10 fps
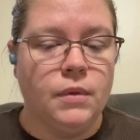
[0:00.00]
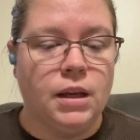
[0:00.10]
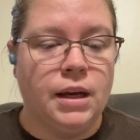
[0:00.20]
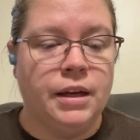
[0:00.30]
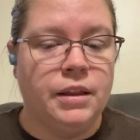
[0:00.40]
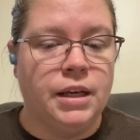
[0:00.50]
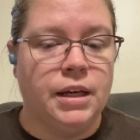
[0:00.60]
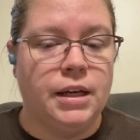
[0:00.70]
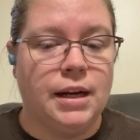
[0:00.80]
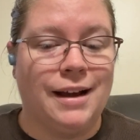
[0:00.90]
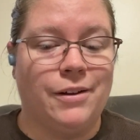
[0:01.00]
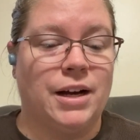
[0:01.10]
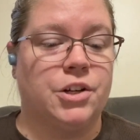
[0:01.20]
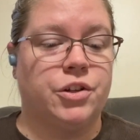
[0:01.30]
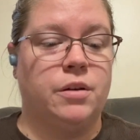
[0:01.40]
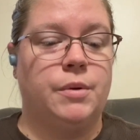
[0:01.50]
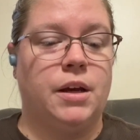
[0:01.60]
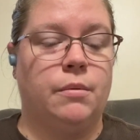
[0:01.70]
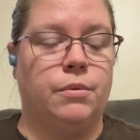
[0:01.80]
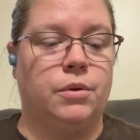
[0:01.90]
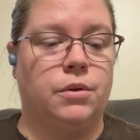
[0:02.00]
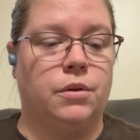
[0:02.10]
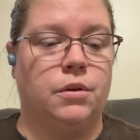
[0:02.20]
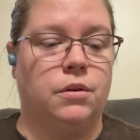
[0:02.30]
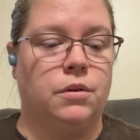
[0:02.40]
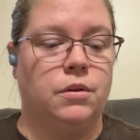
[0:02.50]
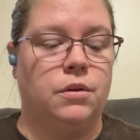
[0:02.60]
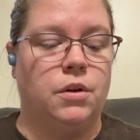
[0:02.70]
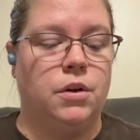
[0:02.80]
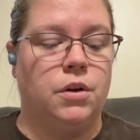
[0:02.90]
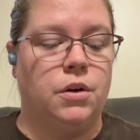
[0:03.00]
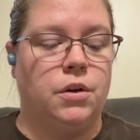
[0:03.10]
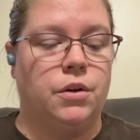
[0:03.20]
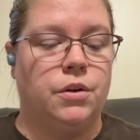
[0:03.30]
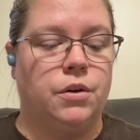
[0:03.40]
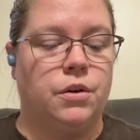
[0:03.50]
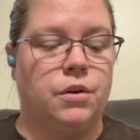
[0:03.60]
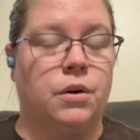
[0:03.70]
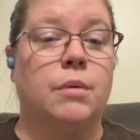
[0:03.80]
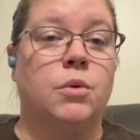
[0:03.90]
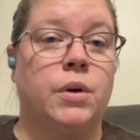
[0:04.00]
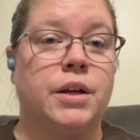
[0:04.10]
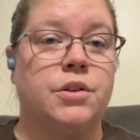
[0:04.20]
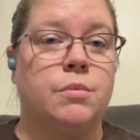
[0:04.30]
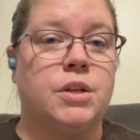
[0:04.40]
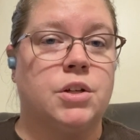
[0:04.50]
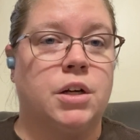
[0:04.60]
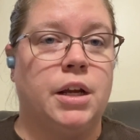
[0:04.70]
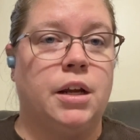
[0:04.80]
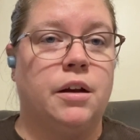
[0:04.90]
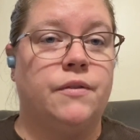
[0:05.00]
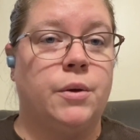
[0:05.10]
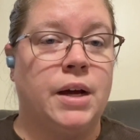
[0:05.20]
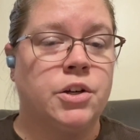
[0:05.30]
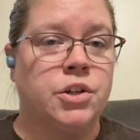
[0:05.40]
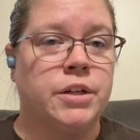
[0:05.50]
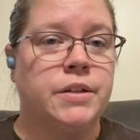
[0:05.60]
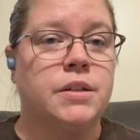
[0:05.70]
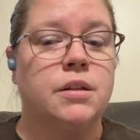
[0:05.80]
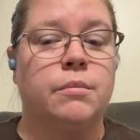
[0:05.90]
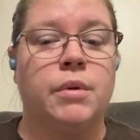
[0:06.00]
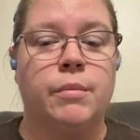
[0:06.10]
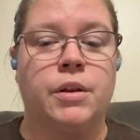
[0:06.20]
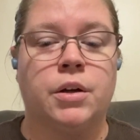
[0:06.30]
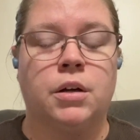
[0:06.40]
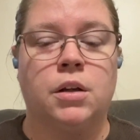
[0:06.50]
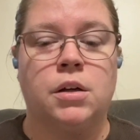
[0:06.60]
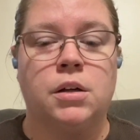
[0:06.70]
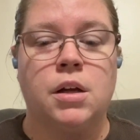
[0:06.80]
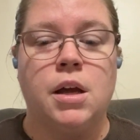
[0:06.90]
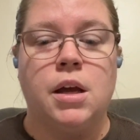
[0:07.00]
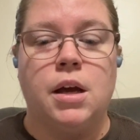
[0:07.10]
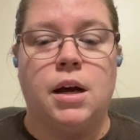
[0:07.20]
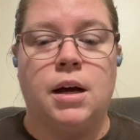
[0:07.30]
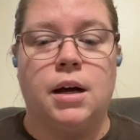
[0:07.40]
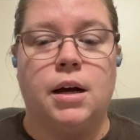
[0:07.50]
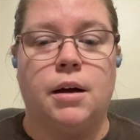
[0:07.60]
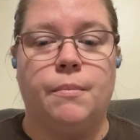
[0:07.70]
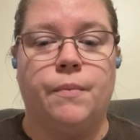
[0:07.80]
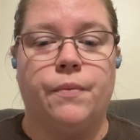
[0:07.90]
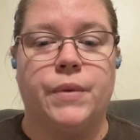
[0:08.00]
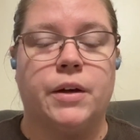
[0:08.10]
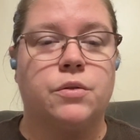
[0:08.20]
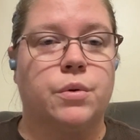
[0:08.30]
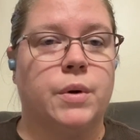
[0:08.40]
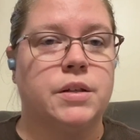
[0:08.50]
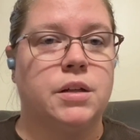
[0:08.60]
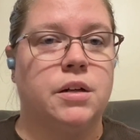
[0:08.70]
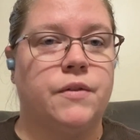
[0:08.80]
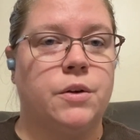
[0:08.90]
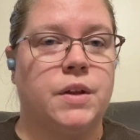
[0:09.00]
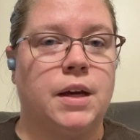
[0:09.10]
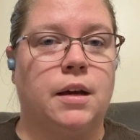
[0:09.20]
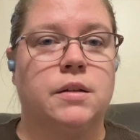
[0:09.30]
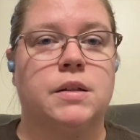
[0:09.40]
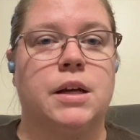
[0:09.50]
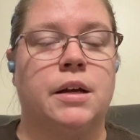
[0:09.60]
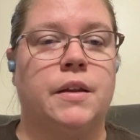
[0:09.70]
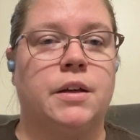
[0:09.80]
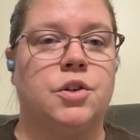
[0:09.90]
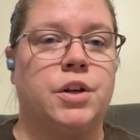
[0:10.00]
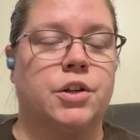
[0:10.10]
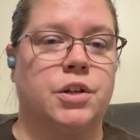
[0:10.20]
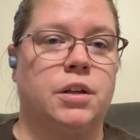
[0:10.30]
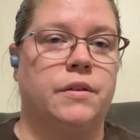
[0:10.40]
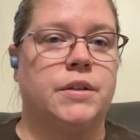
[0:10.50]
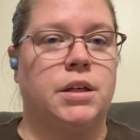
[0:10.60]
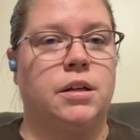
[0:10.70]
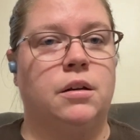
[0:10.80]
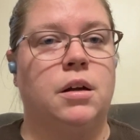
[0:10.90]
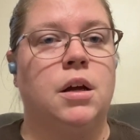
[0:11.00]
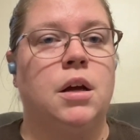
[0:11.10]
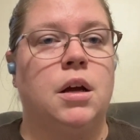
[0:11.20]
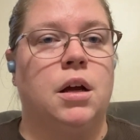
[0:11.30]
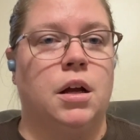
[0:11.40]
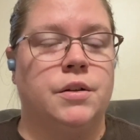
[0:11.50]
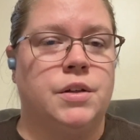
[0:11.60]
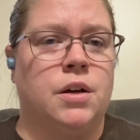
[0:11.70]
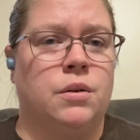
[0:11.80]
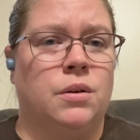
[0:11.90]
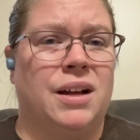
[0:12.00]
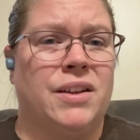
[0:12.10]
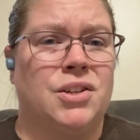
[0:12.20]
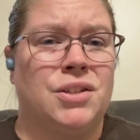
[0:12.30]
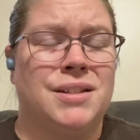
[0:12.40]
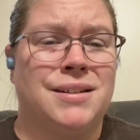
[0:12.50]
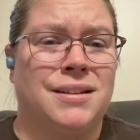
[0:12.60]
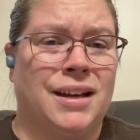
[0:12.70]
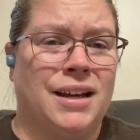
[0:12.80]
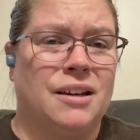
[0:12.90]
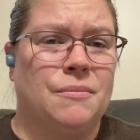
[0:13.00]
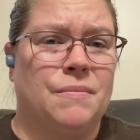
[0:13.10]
then I'll actually be able, or I'm going to be starting a few extras. My mother-in-law has requested a few things, and then she actually lives in a zone, I think she's in like